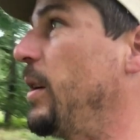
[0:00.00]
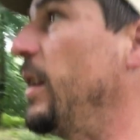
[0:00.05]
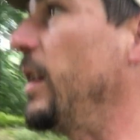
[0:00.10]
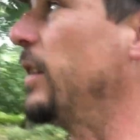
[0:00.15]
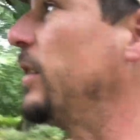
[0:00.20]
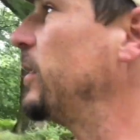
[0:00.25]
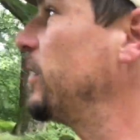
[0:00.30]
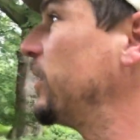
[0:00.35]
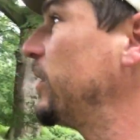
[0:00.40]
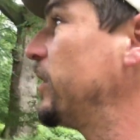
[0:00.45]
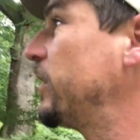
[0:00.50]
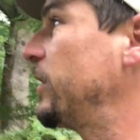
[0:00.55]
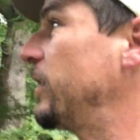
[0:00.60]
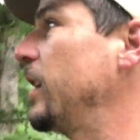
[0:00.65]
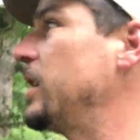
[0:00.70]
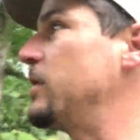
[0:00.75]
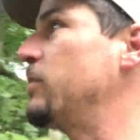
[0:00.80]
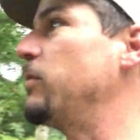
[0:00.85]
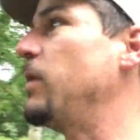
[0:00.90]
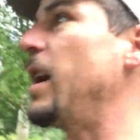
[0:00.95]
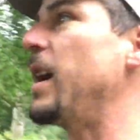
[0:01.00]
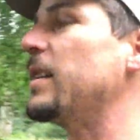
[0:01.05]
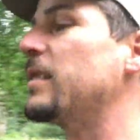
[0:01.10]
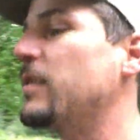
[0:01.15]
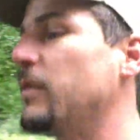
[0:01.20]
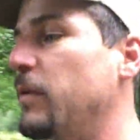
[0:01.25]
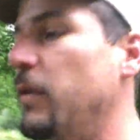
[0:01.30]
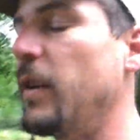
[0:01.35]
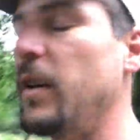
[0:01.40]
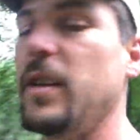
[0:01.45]
but it's, it's rare
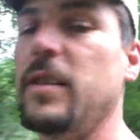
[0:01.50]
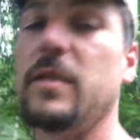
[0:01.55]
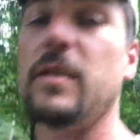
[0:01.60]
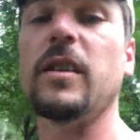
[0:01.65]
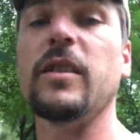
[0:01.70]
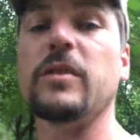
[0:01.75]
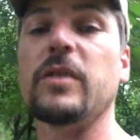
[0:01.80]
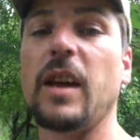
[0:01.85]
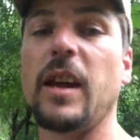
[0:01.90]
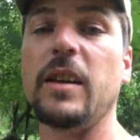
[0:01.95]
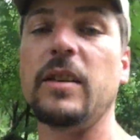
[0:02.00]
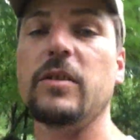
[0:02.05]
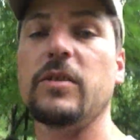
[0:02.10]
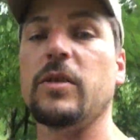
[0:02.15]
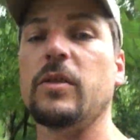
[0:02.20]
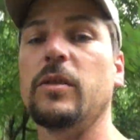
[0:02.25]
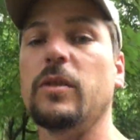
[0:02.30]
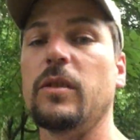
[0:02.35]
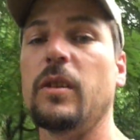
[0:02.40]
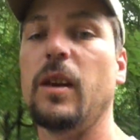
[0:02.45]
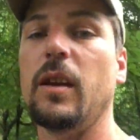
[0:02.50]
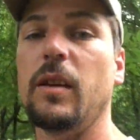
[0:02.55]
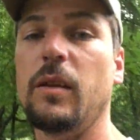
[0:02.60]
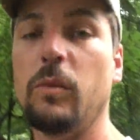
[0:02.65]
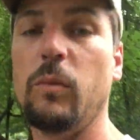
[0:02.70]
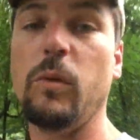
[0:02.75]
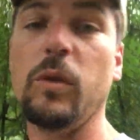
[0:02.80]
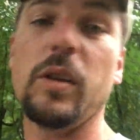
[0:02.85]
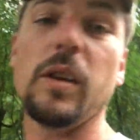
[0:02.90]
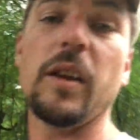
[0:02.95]
to find such ancient
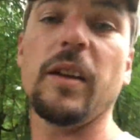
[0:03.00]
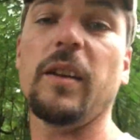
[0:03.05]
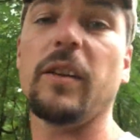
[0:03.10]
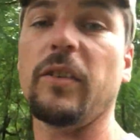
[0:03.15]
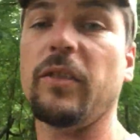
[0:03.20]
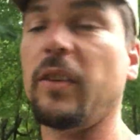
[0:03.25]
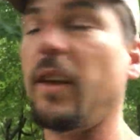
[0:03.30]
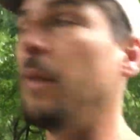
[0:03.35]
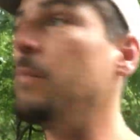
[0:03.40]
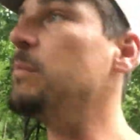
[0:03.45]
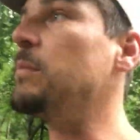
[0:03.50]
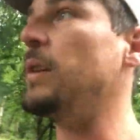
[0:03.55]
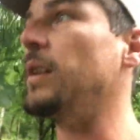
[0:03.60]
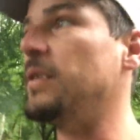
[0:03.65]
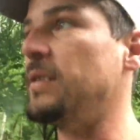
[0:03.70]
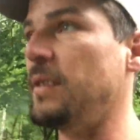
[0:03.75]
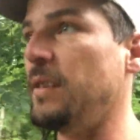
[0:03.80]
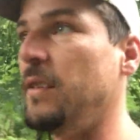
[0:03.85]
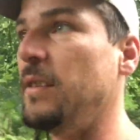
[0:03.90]
woodland assemblies.